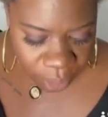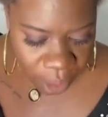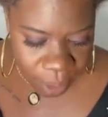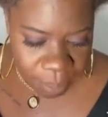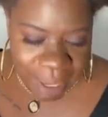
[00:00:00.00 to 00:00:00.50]

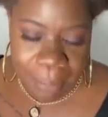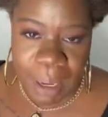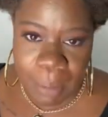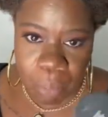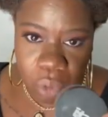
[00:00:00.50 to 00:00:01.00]
uh, Bye
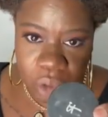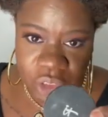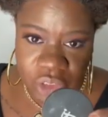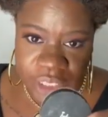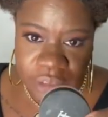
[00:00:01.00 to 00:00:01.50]
Bye
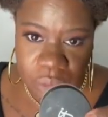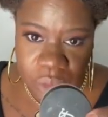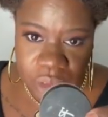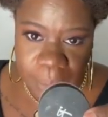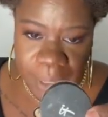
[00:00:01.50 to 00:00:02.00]
Pores
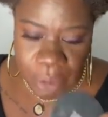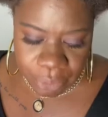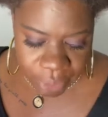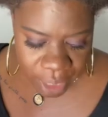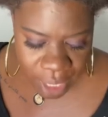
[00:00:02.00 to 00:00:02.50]
Translucent
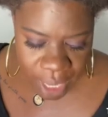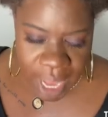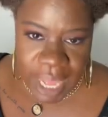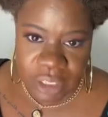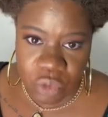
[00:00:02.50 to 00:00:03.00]
Powder
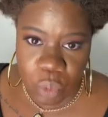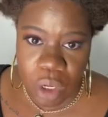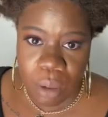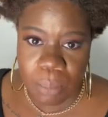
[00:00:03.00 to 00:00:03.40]
as well.